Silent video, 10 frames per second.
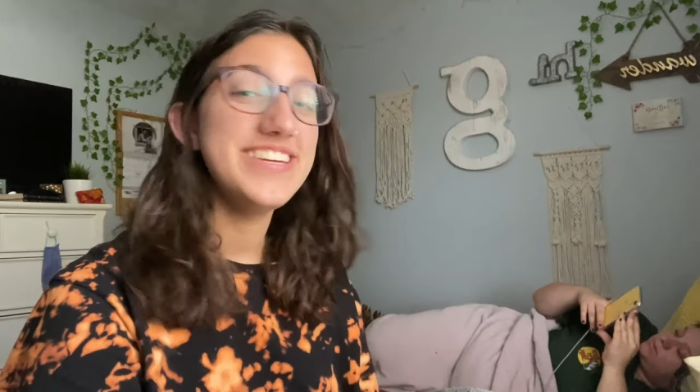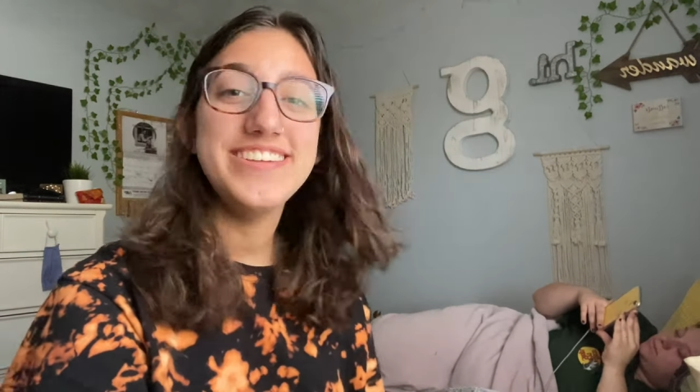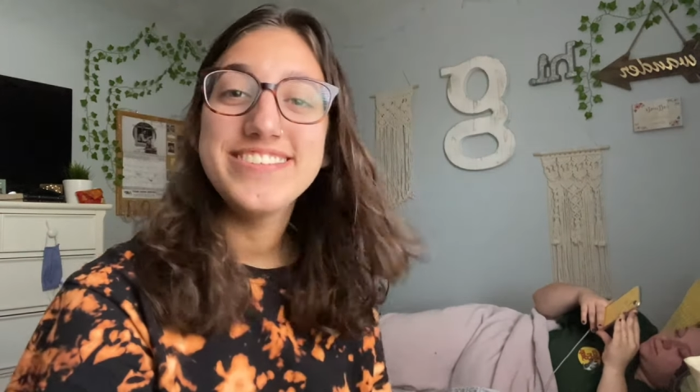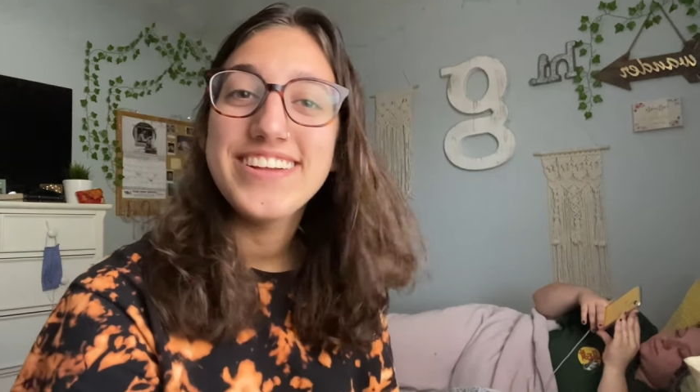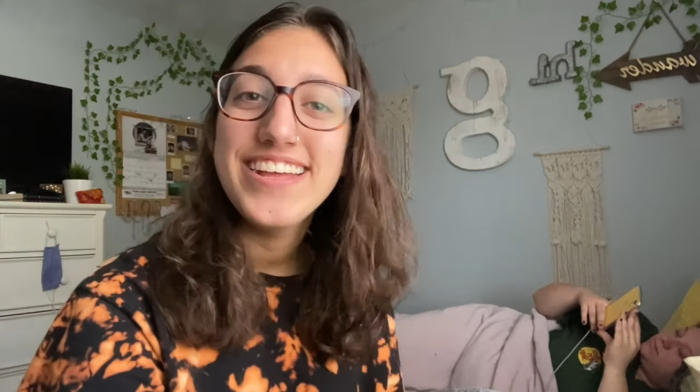It
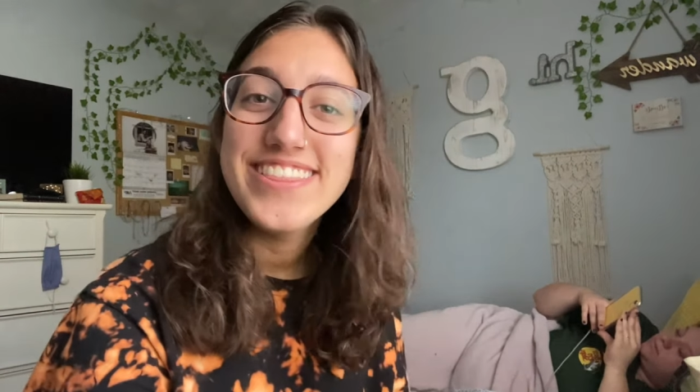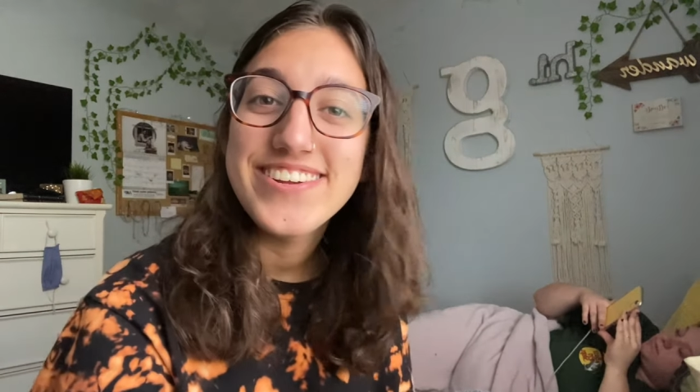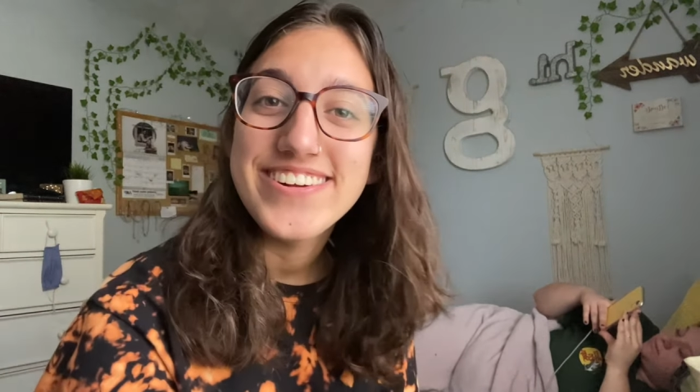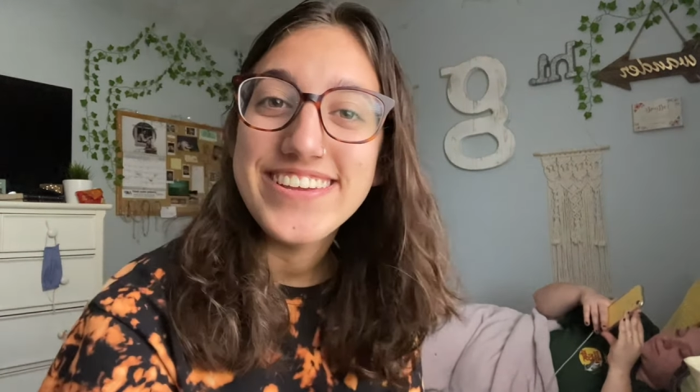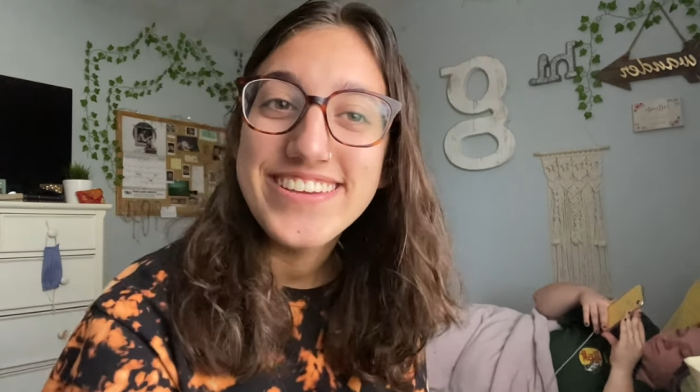is
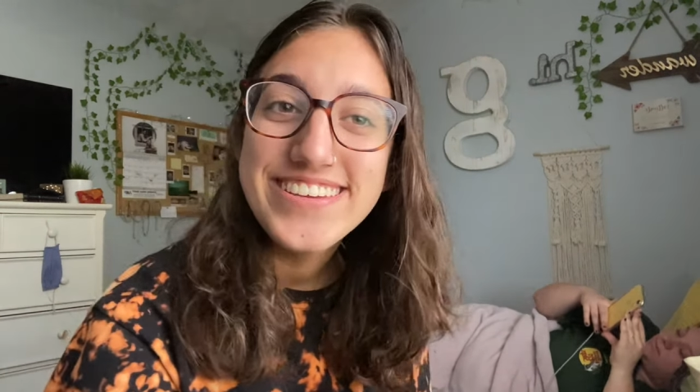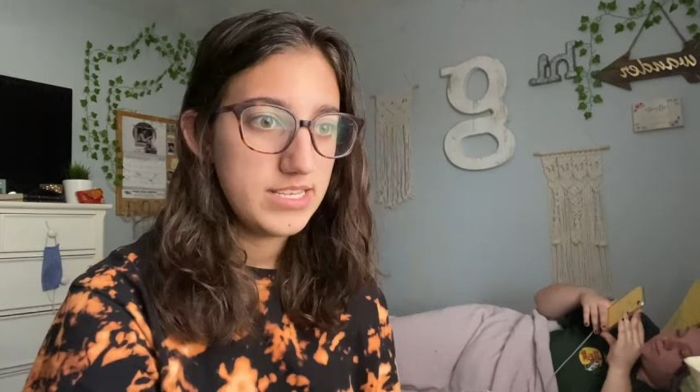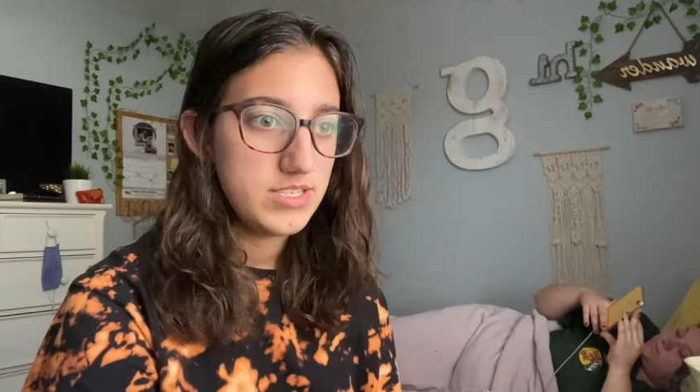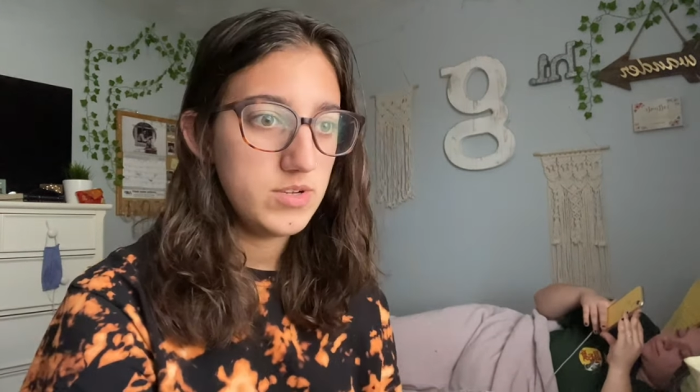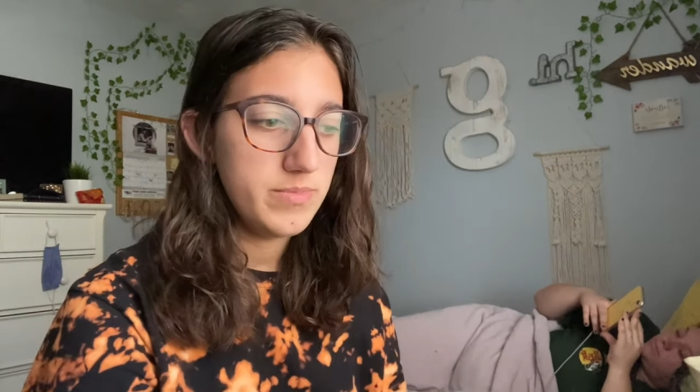9:30.
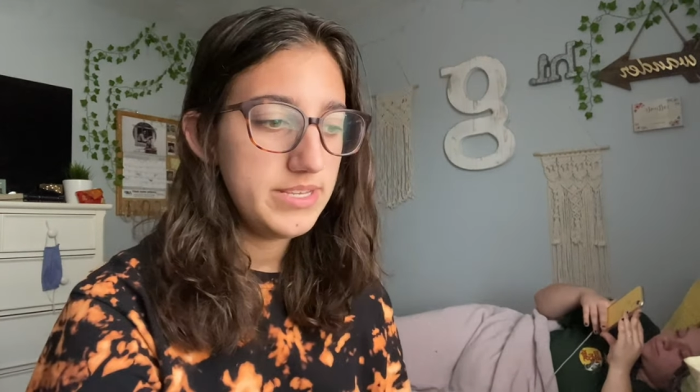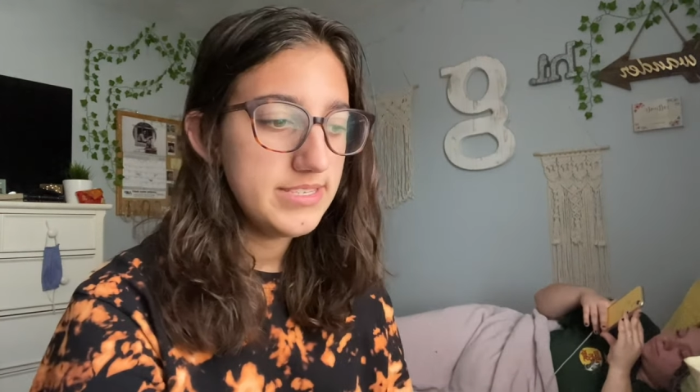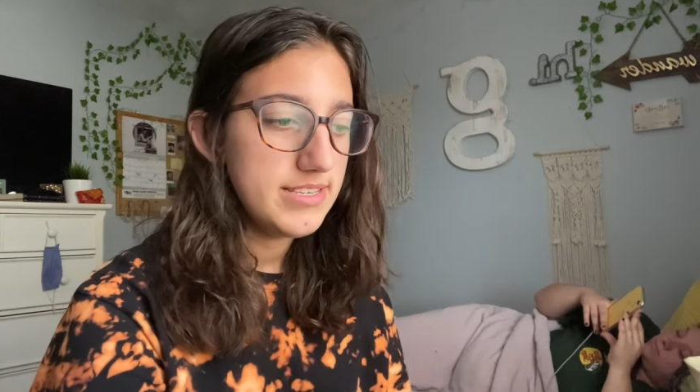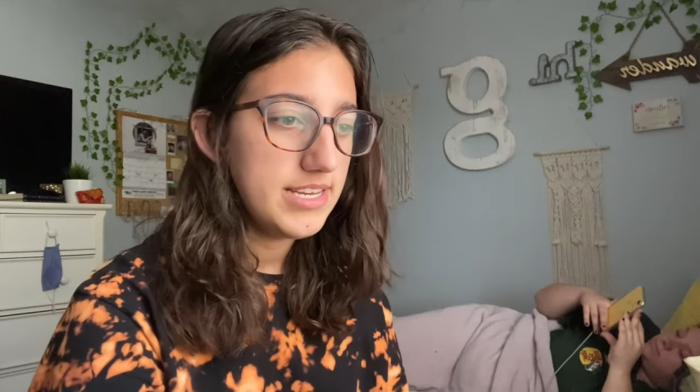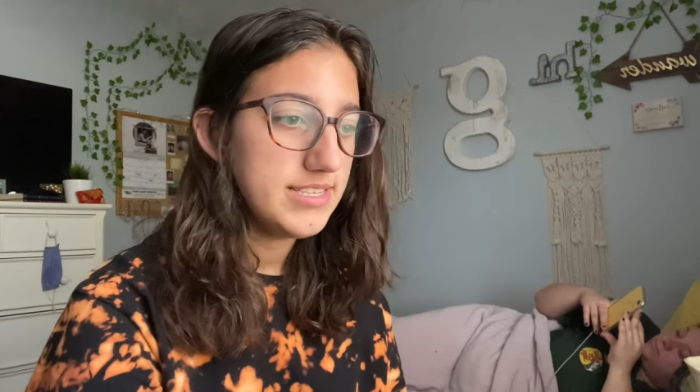So
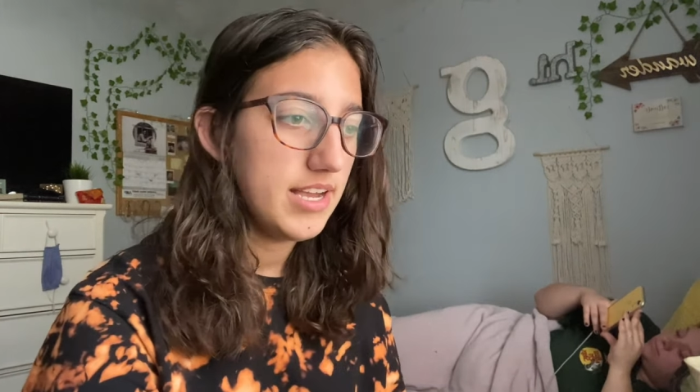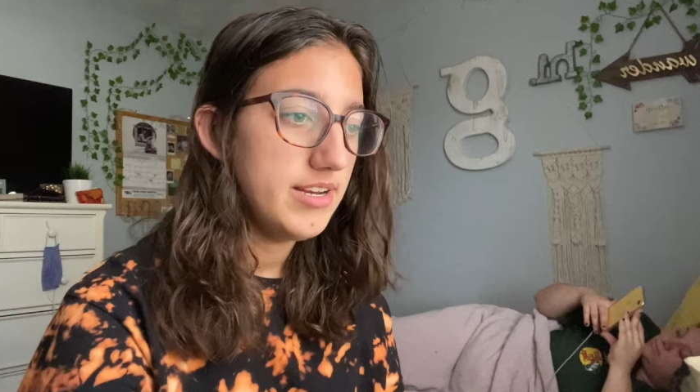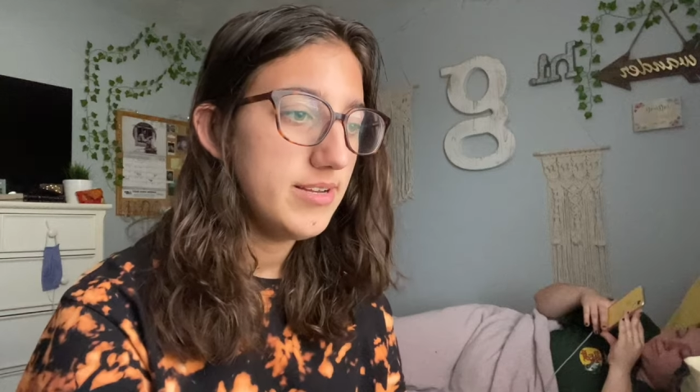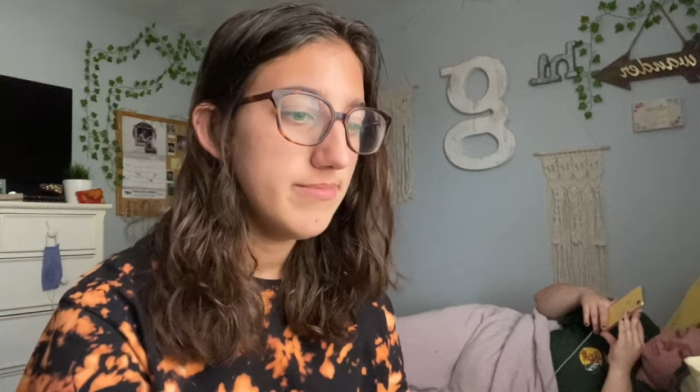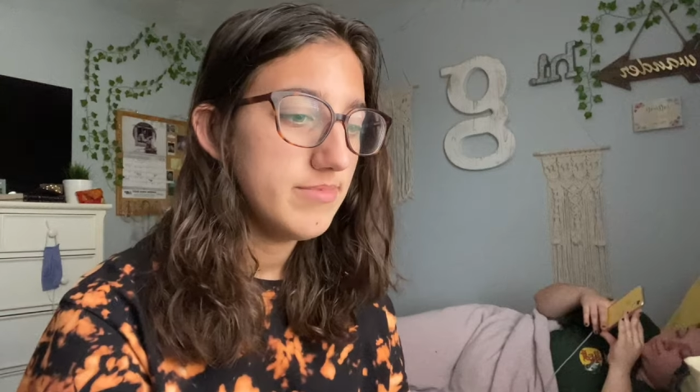basically, I
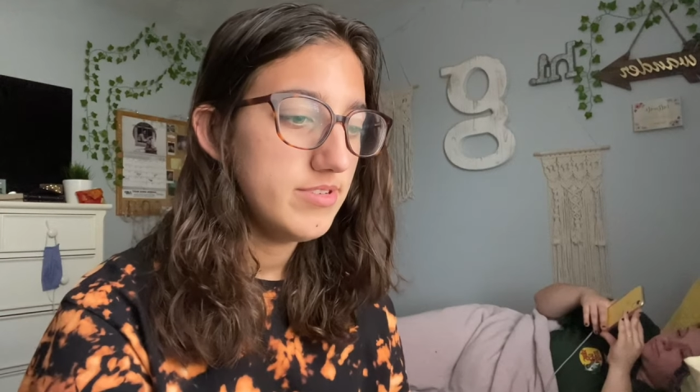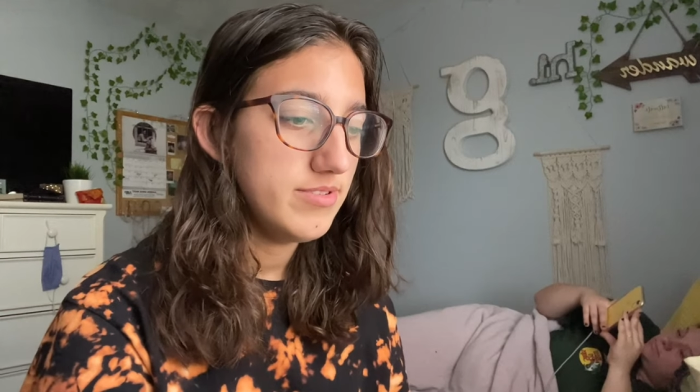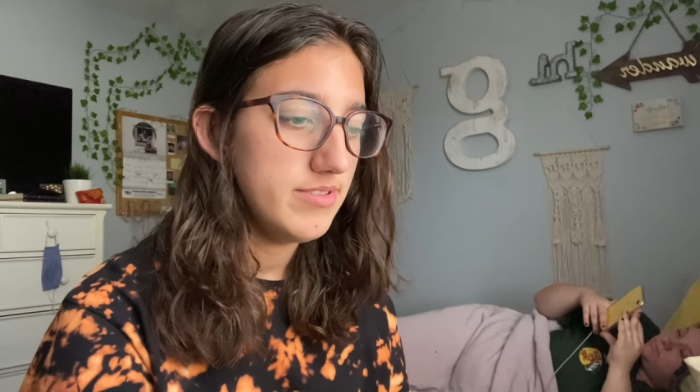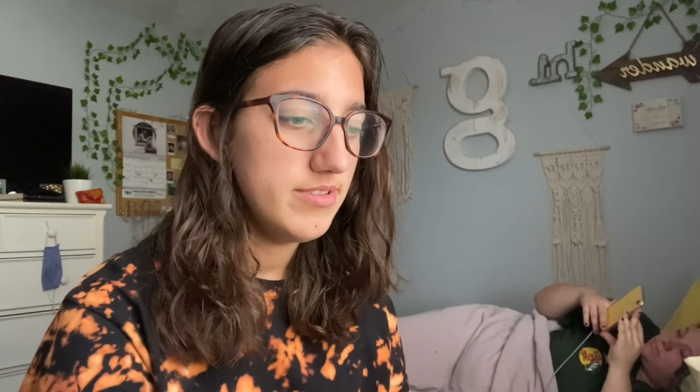signed up to